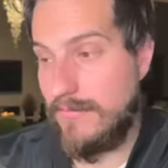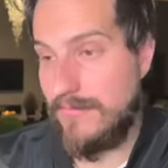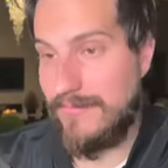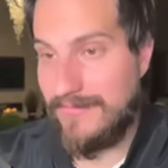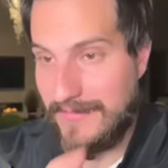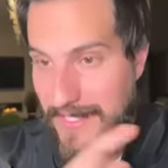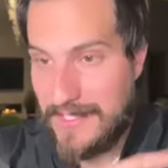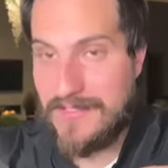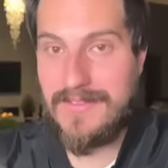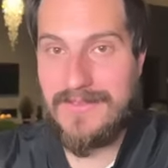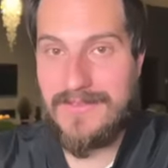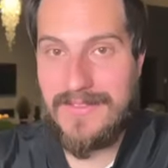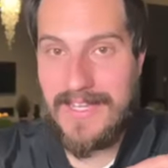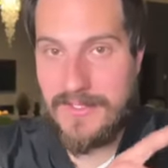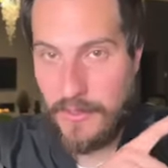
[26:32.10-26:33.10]
that's
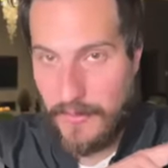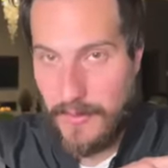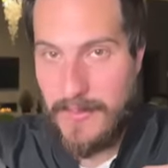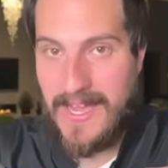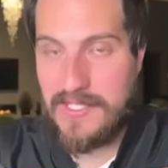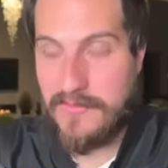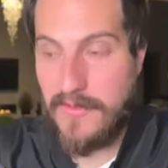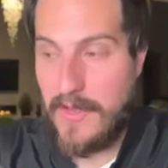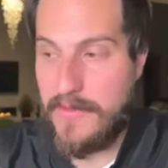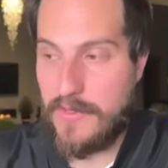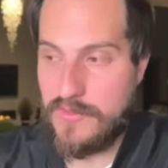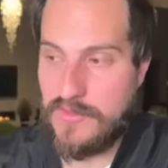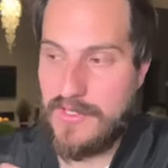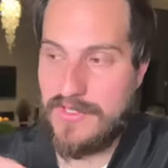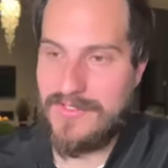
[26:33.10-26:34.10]
over the past 5
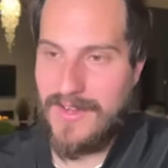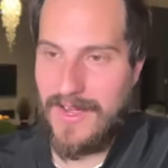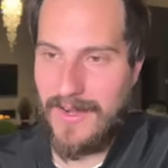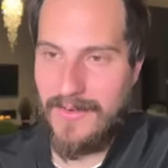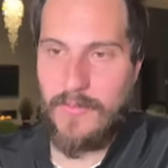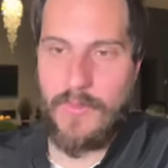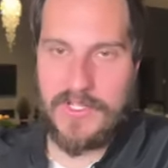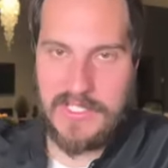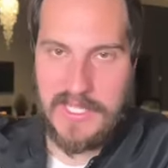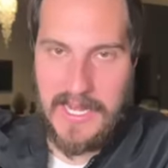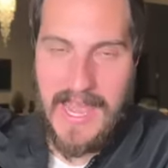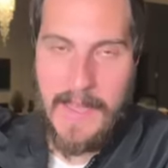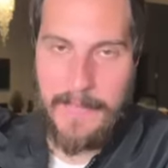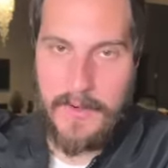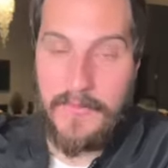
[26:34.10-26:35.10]
years. That's not what's going
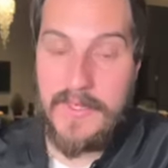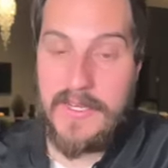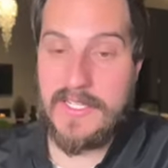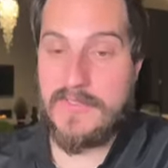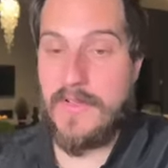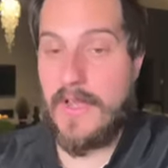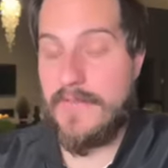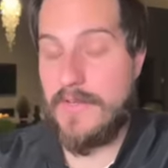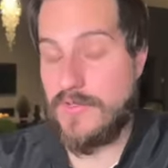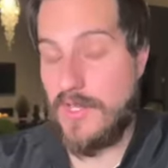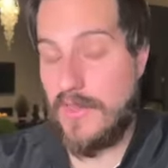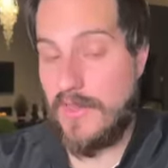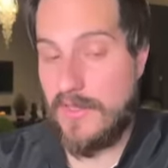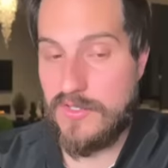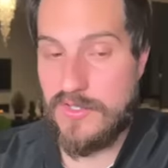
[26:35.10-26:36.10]
to happen over the next 5 years.
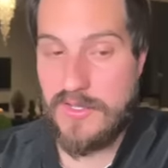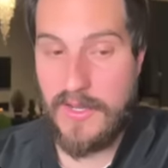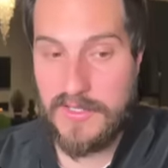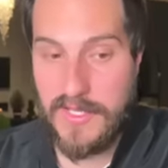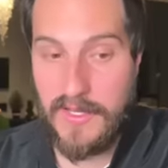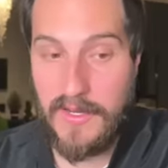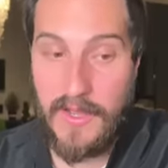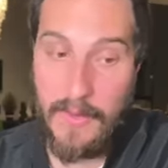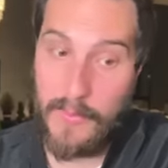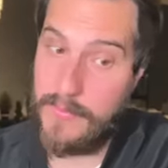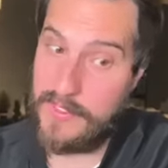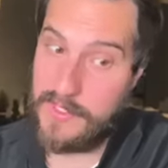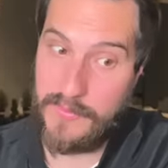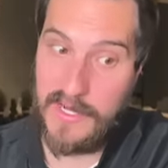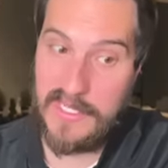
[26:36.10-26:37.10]
I think this stock's, I wouldn't
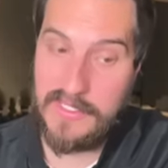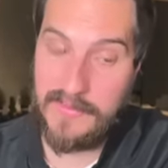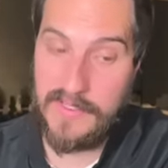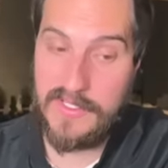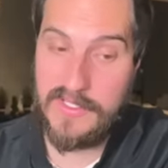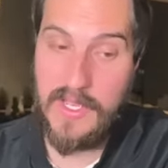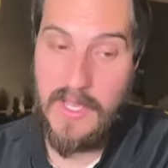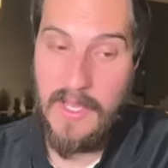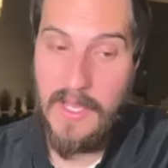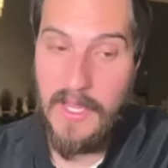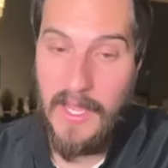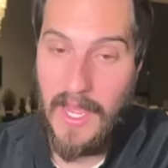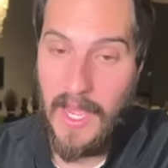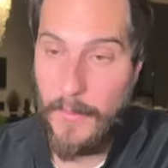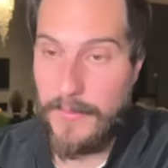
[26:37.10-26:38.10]
be surprised if this
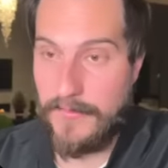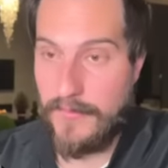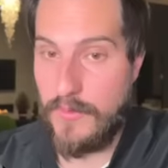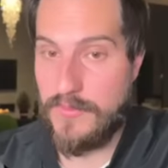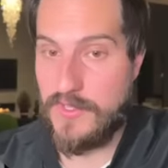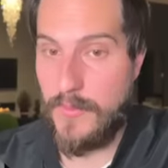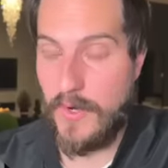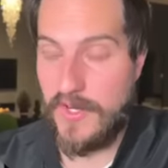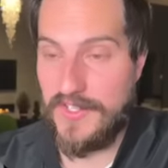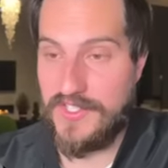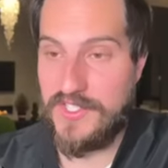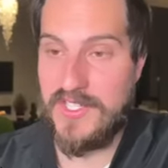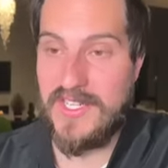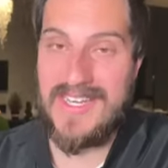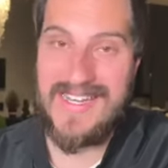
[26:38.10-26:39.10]
outperforms the market
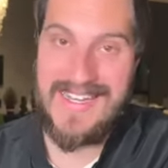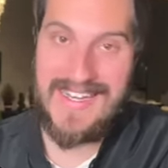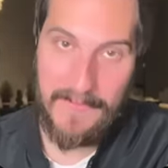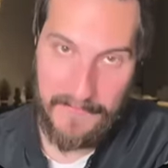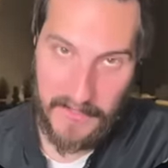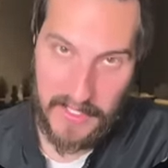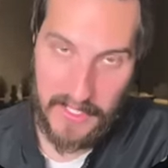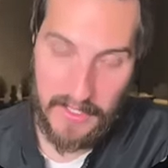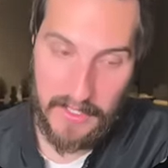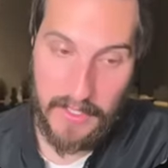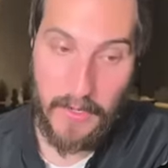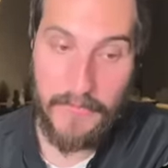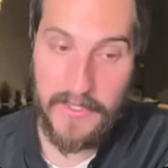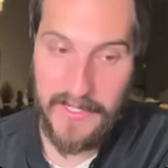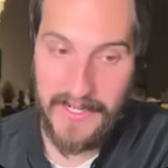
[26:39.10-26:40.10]

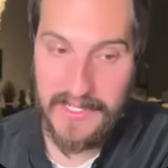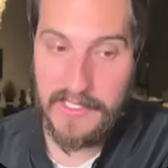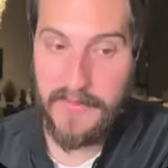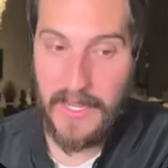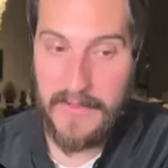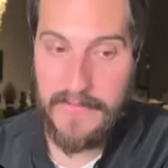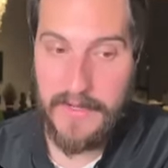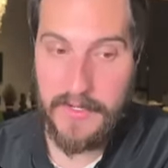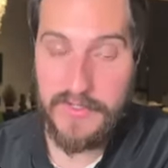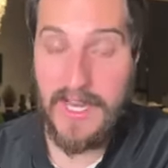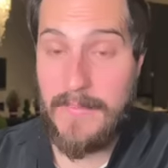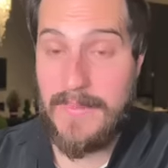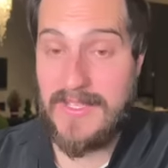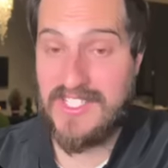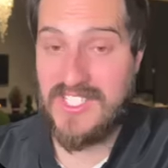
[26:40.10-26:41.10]
significantly over the next 5 years.
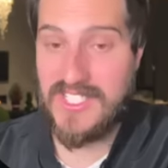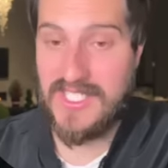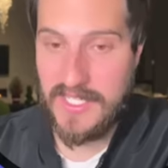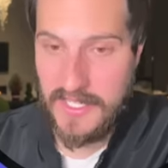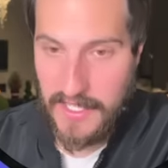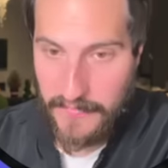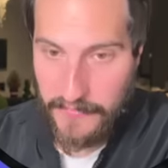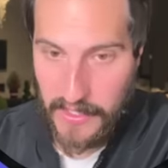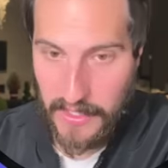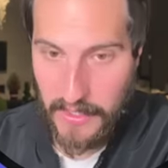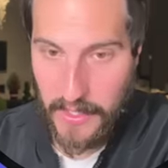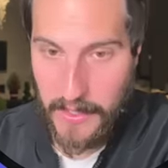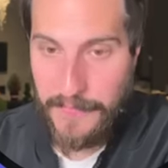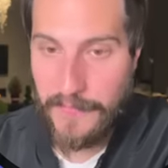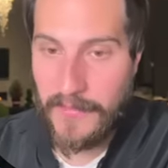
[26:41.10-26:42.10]
And
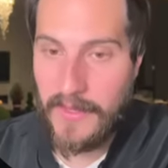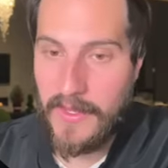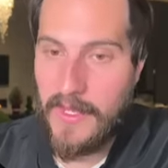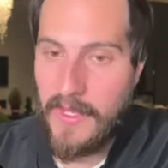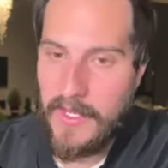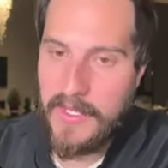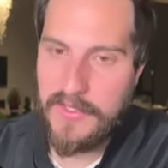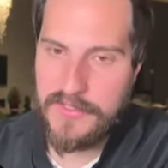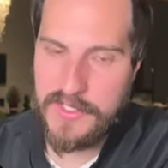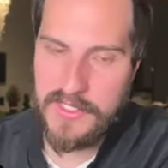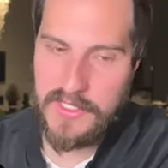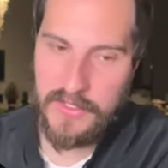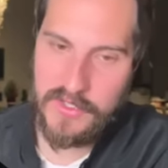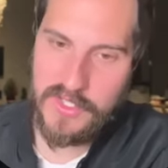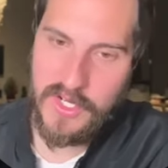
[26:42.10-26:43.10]
significantly. Here's the
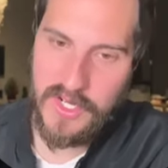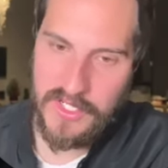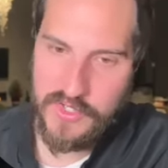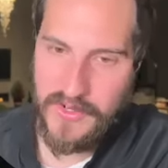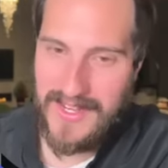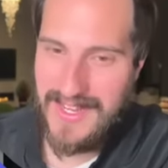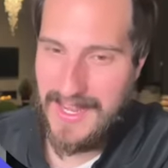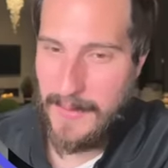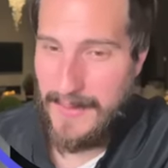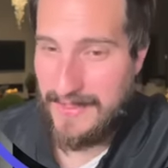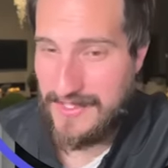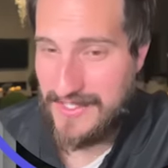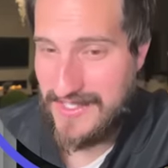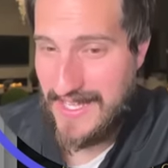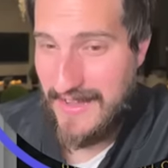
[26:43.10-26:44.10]
deal. Stock's trading at
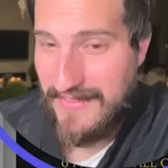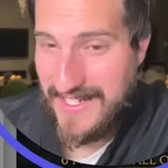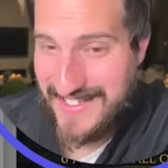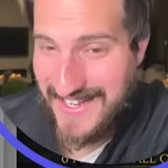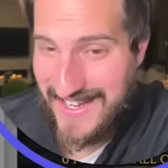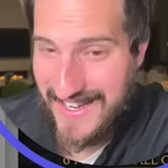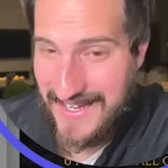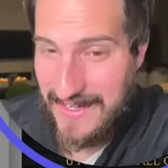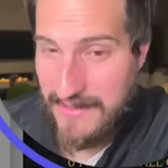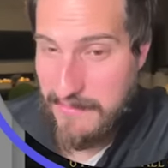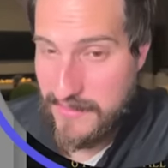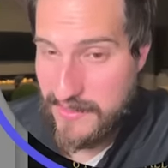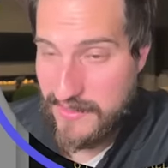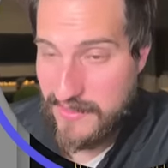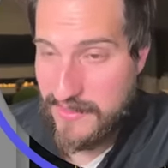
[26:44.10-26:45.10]
about 7.5
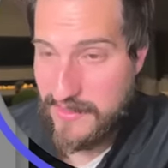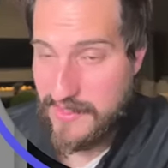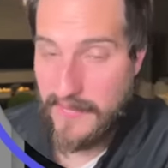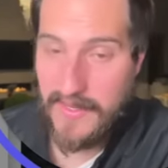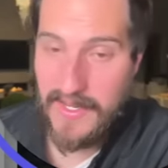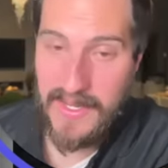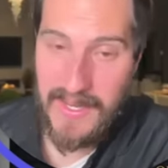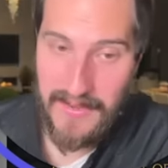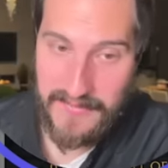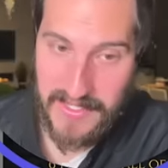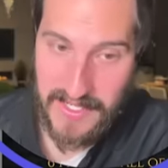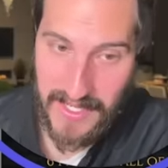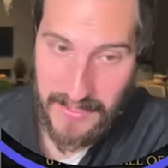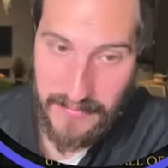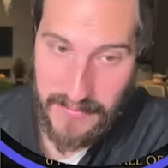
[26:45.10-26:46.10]

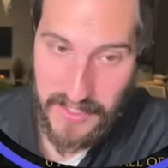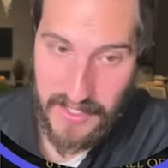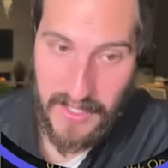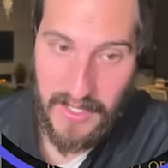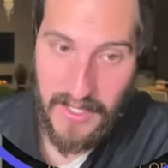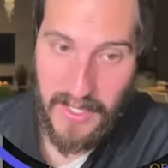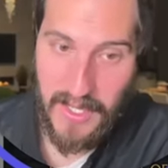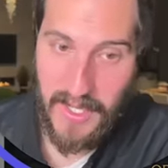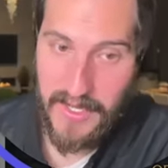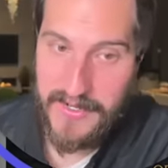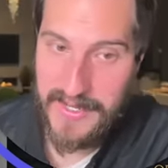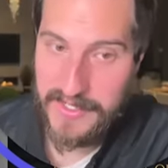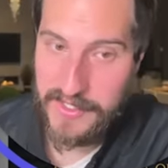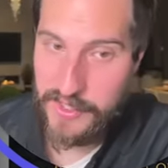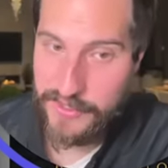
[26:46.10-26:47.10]
times
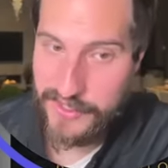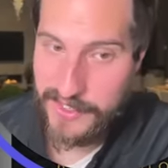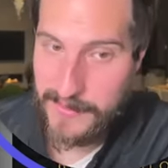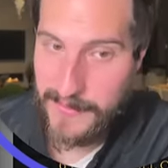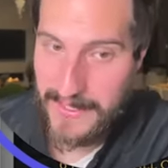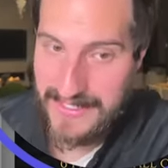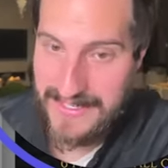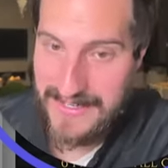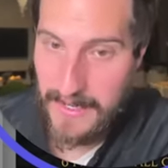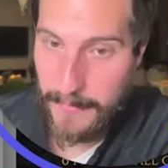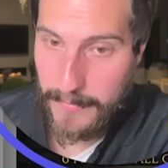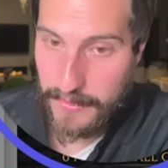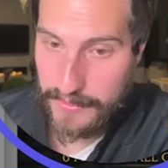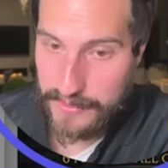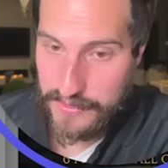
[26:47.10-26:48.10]
next year's expected
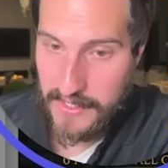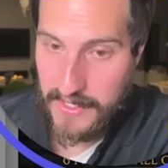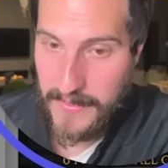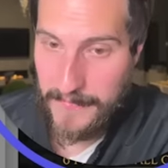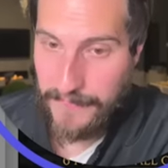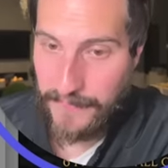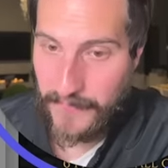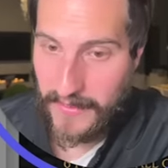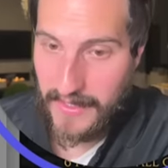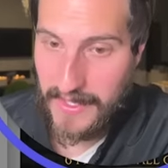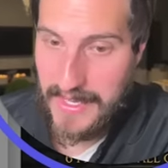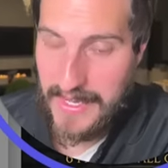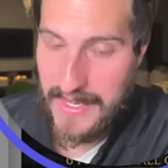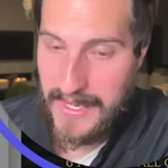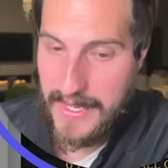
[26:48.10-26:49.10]
numbers.
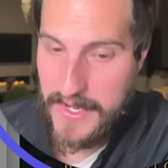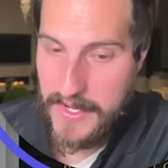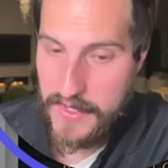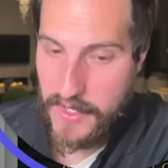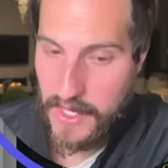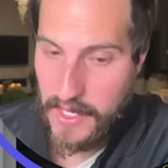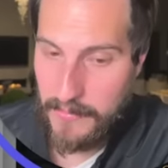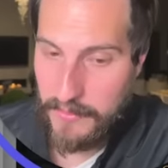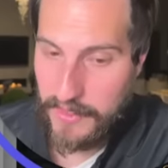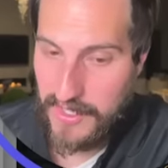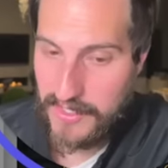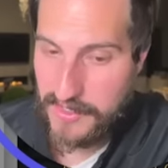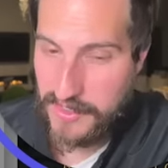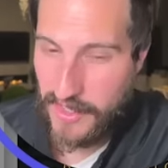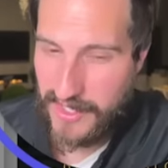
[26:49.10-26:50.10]
And I'm looking
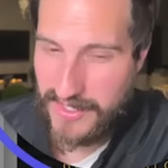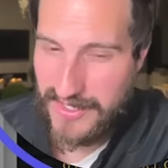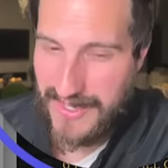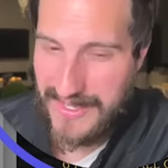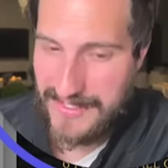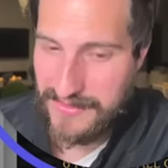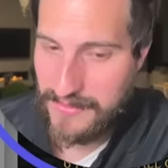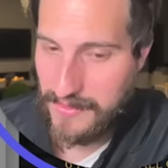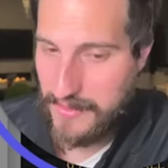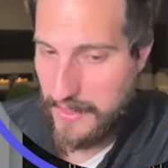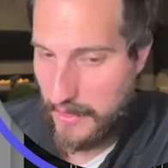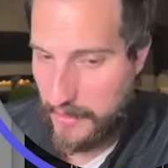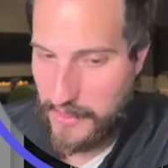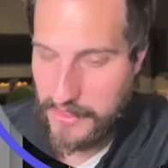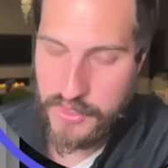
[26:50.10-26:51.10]
at a stock that has, you
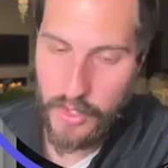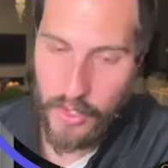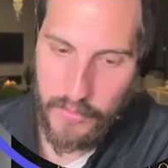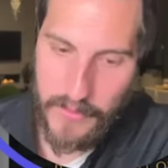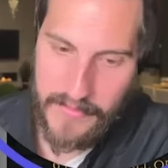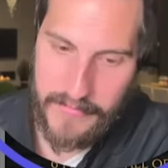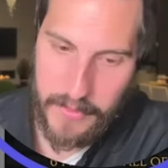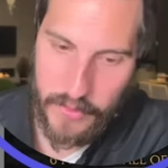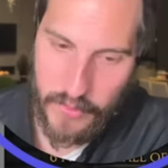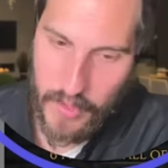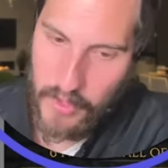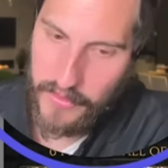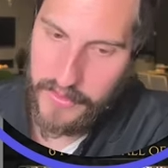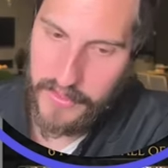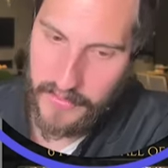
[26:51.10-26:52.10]
know, let's call it revenue
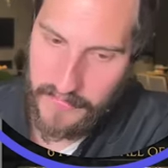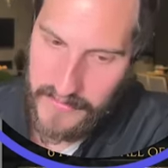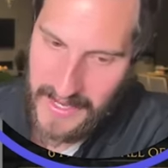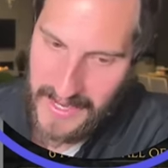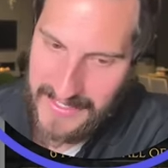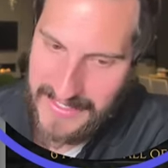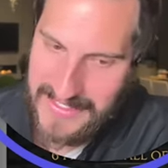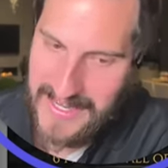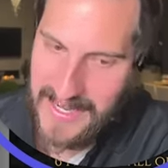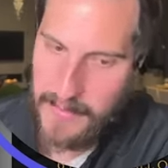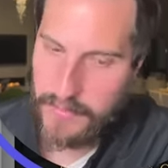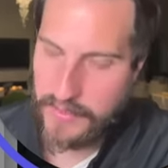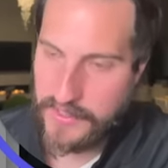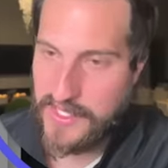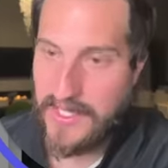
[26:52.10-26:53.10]
growth of 9 to
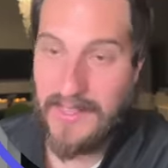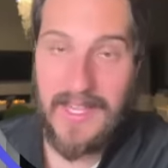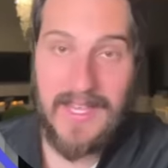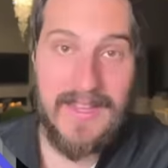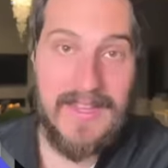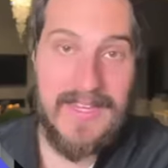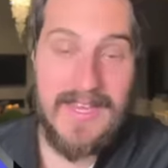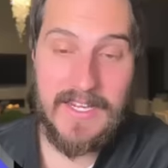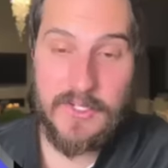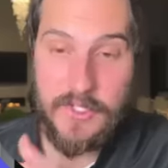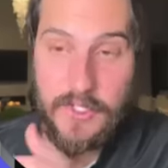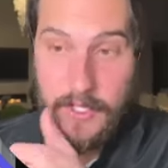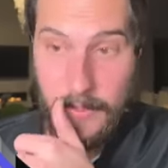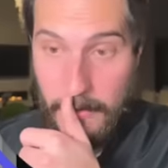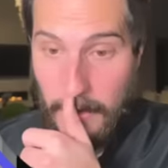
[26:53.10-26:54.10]
10% likely
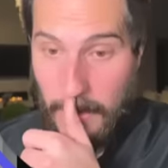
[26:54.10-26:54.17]
next year.